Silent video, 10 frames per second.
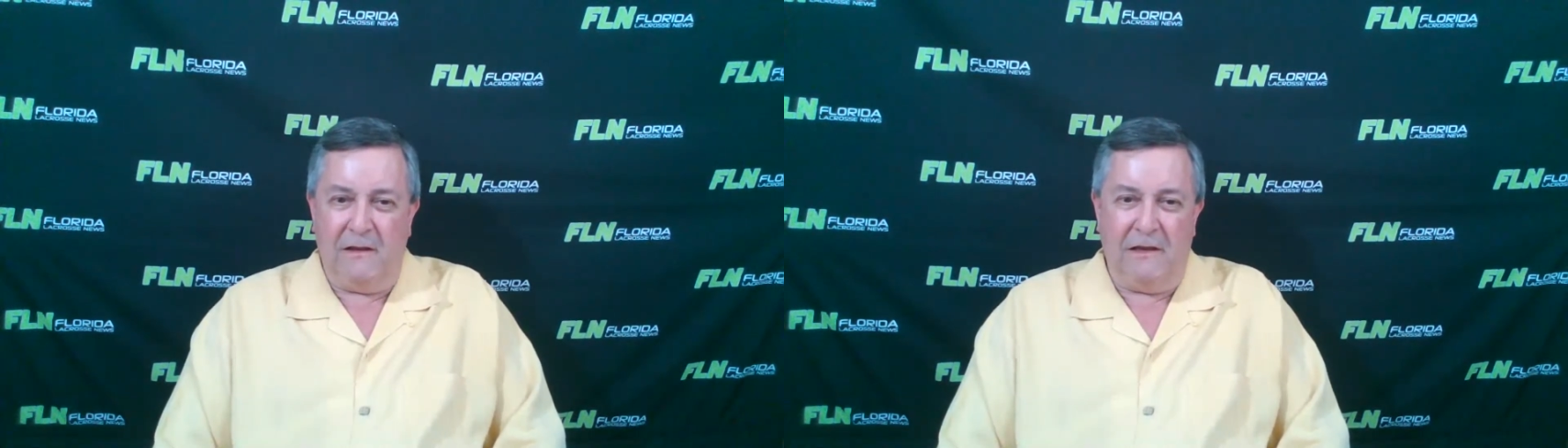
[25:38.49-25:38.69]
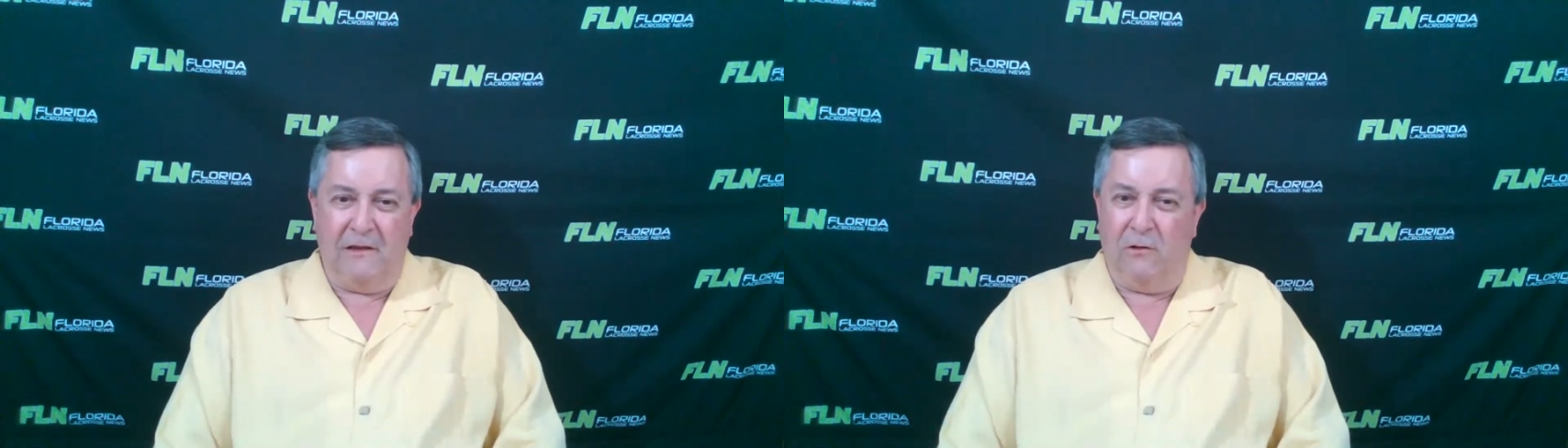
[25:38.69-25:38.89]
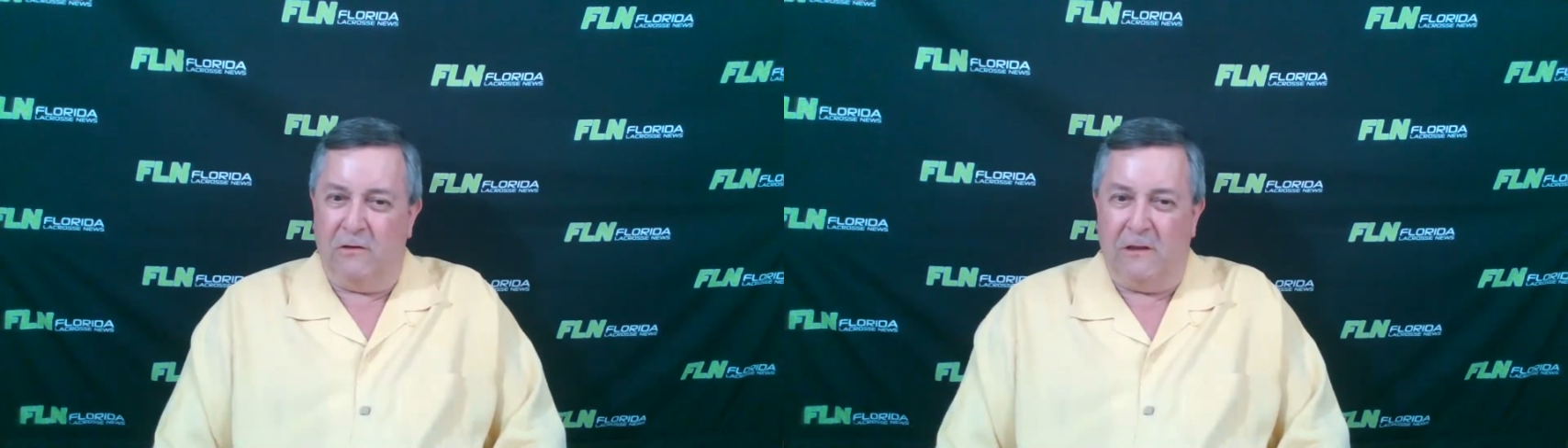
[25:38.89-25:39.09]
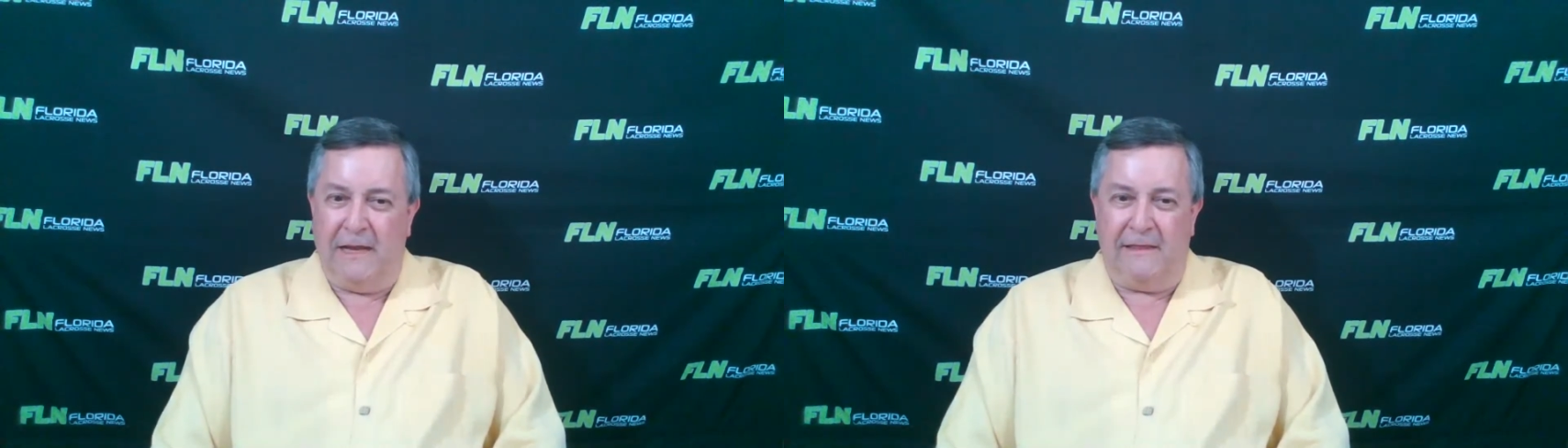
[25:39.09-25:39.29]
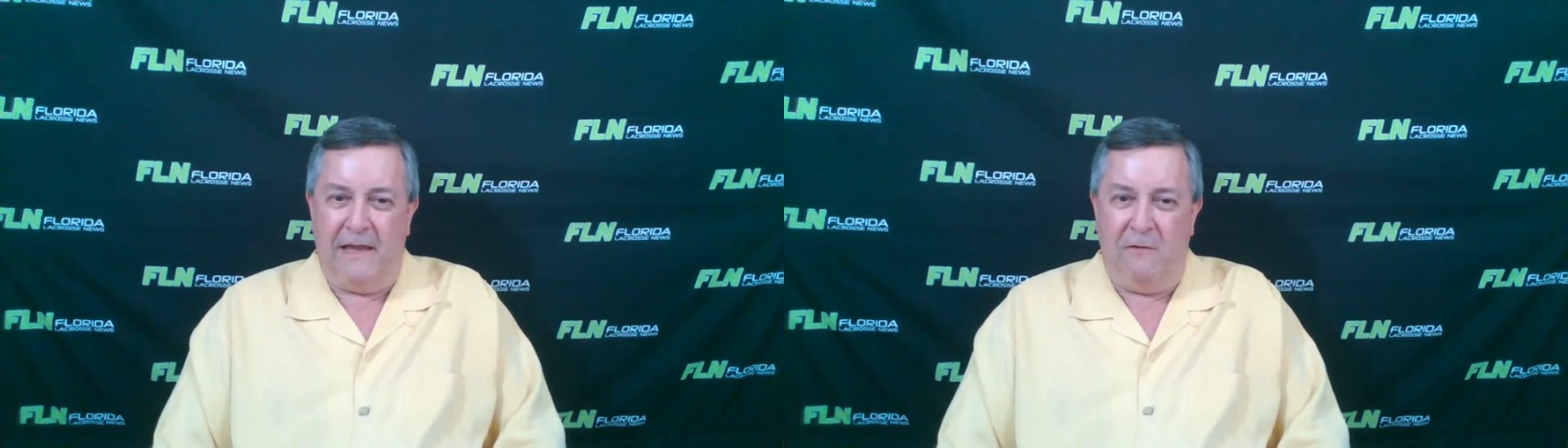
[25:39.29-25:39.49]
It looked
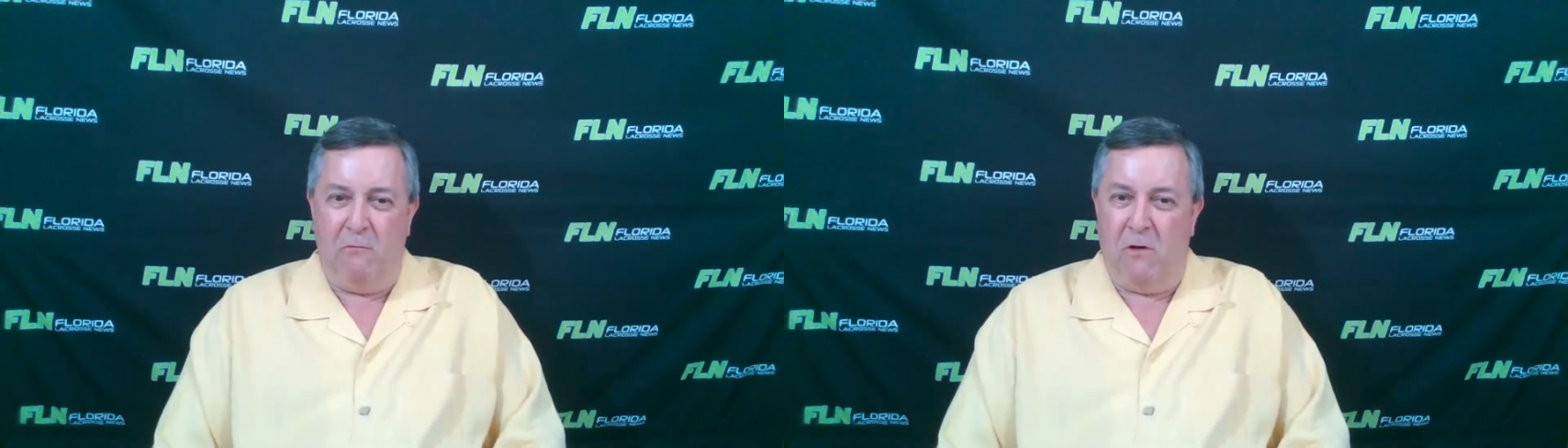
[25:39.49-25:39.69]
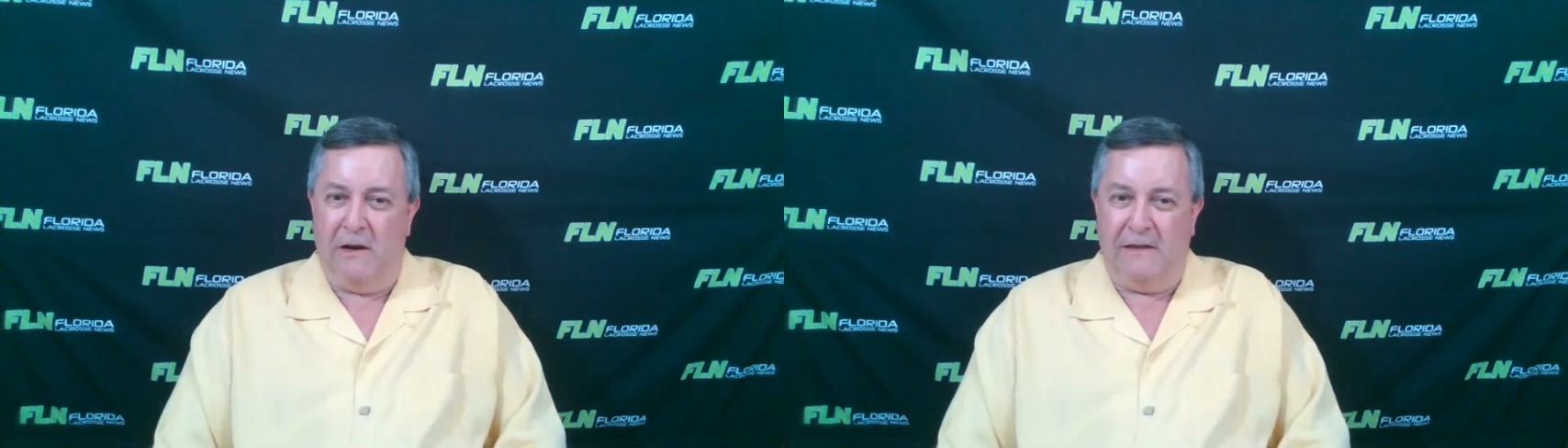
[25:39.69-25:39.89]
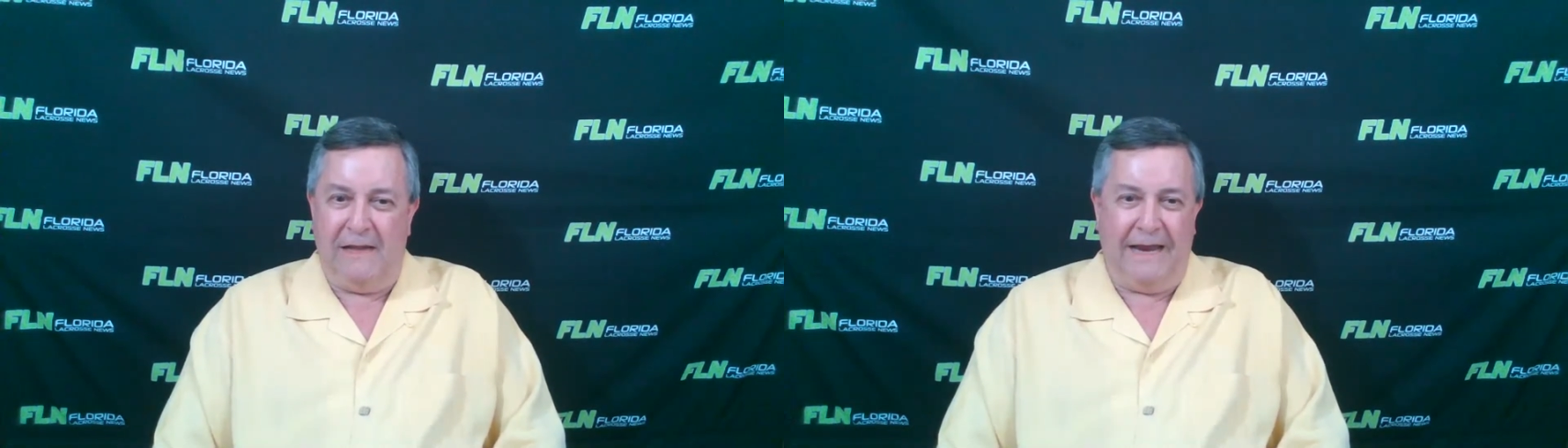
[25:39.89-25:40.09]
like they won